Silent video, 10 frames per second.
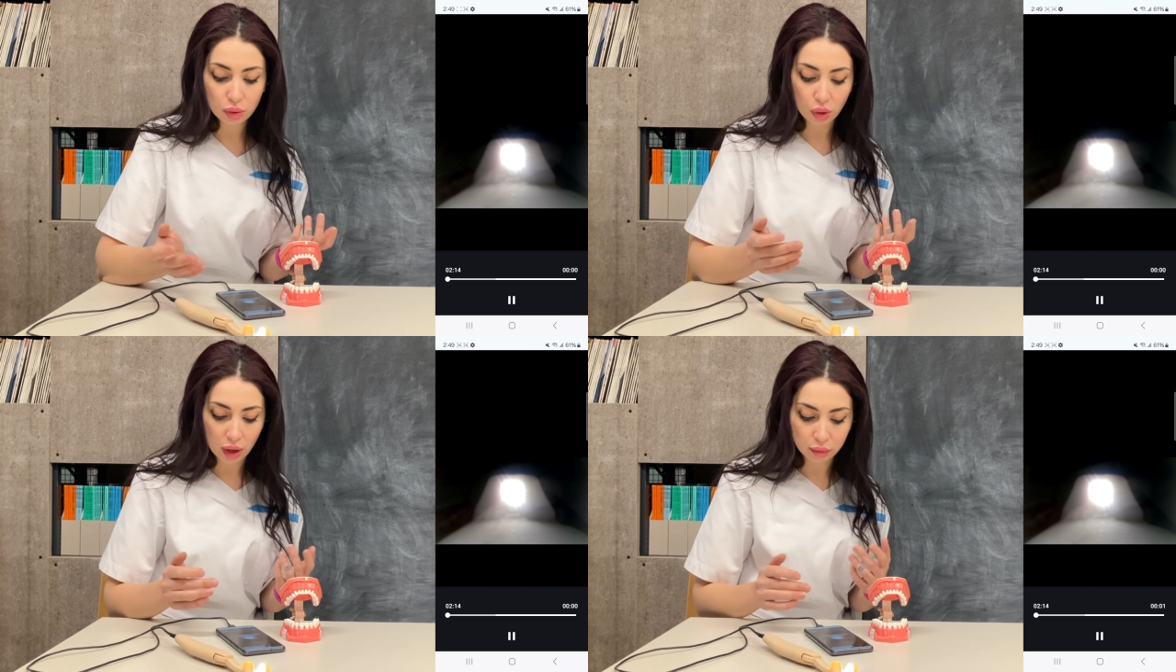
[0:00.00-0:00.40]

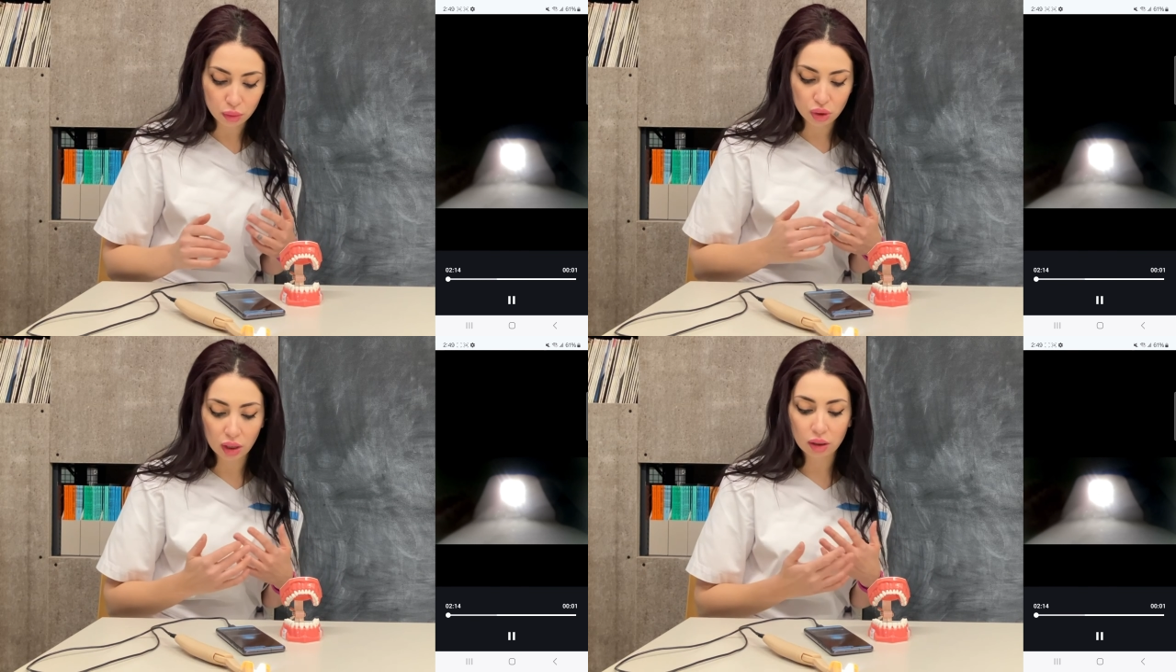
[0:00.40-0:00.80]
you have to
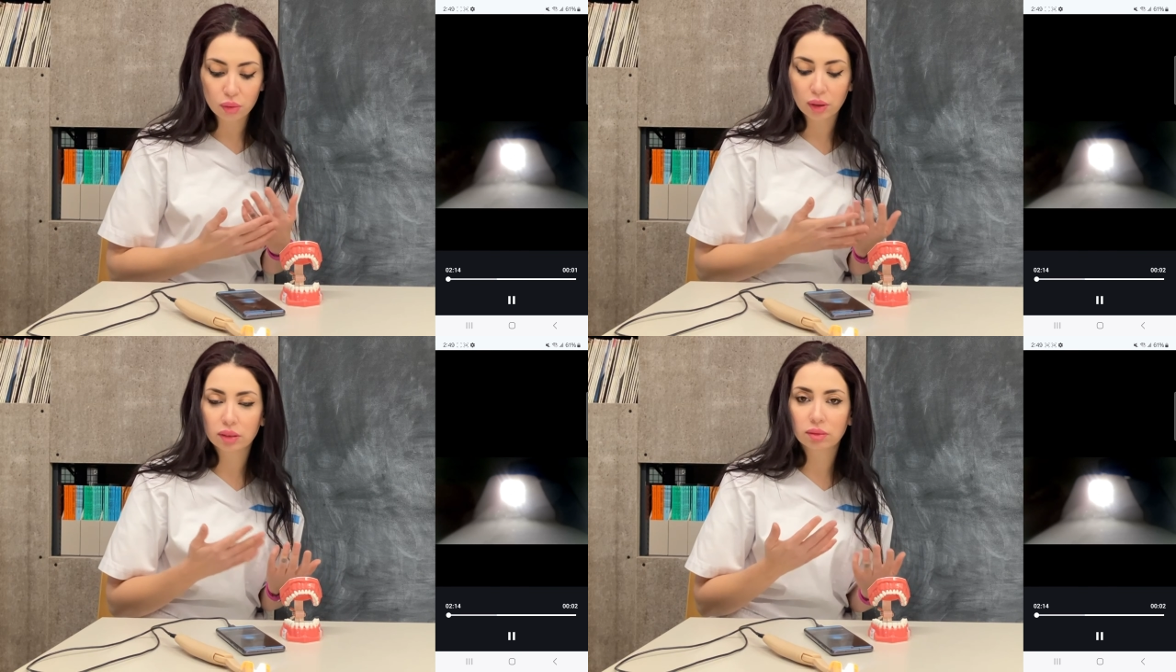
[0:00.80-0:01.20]
check
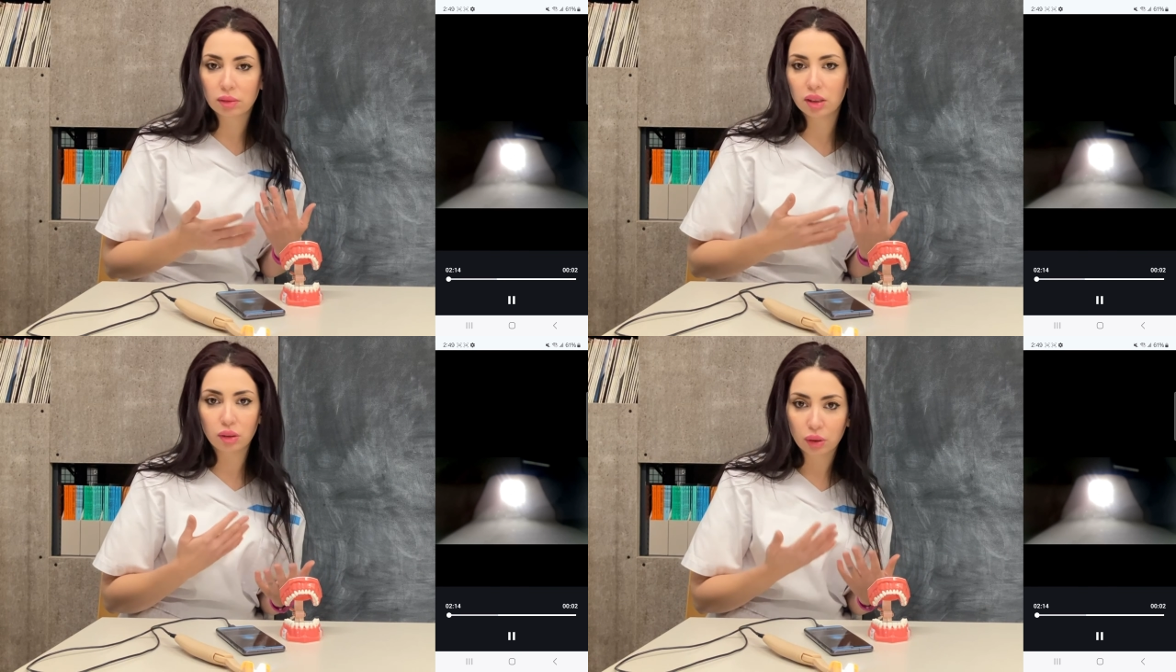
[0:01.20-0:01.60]
what
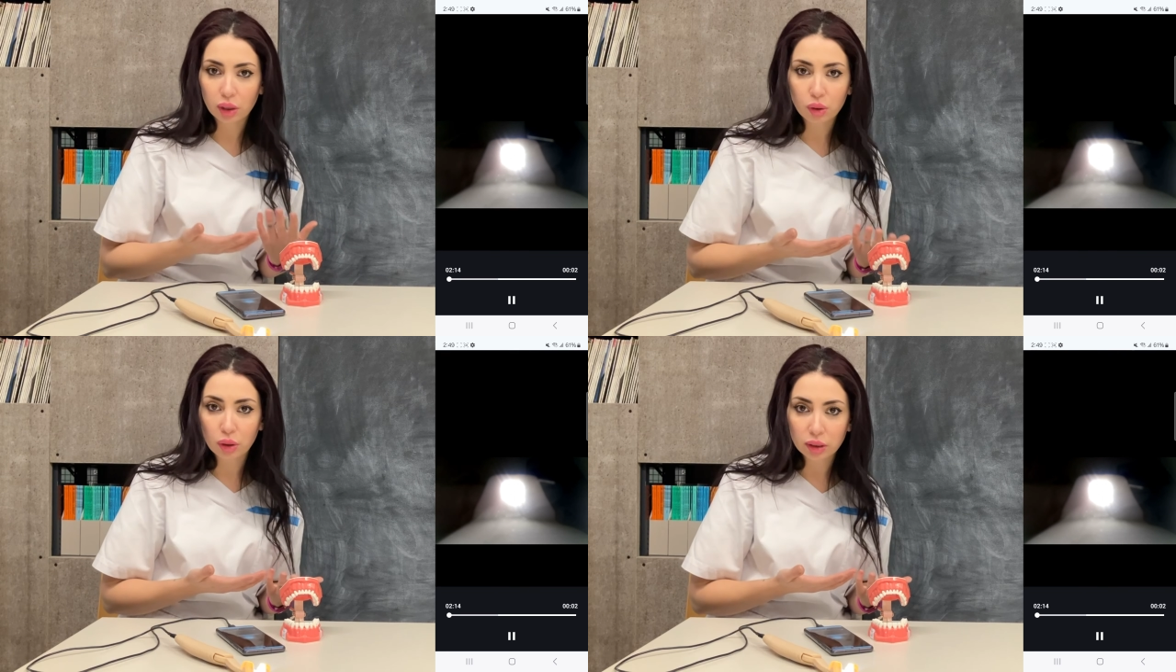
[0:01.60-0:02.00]
did you
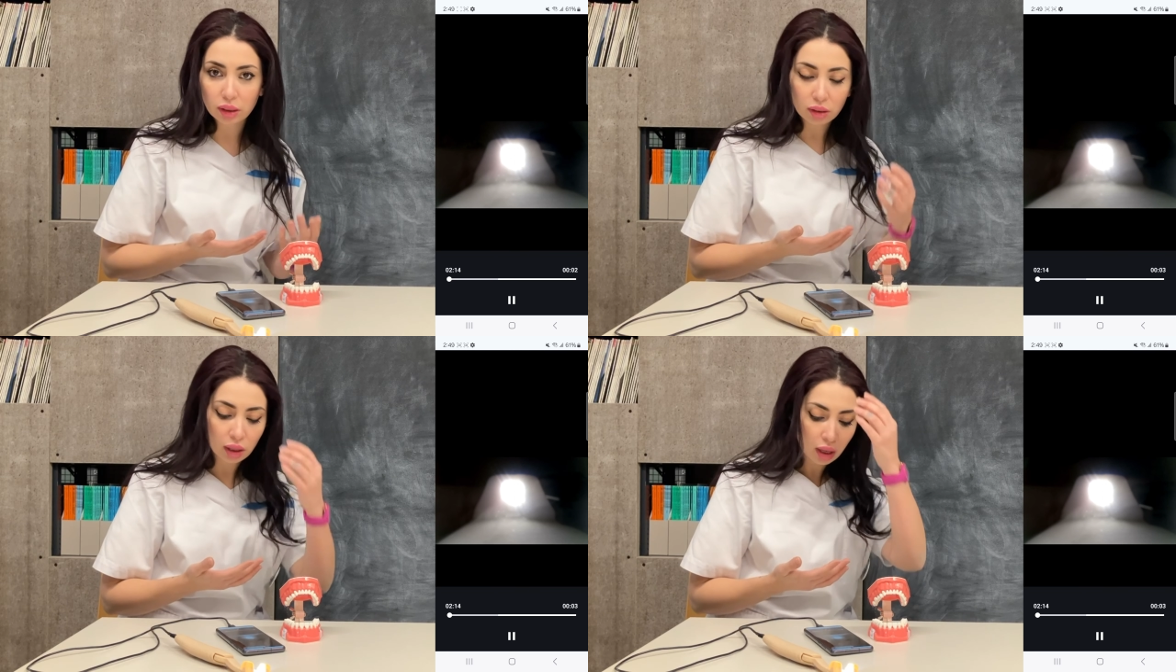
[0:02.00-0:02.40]
recorded.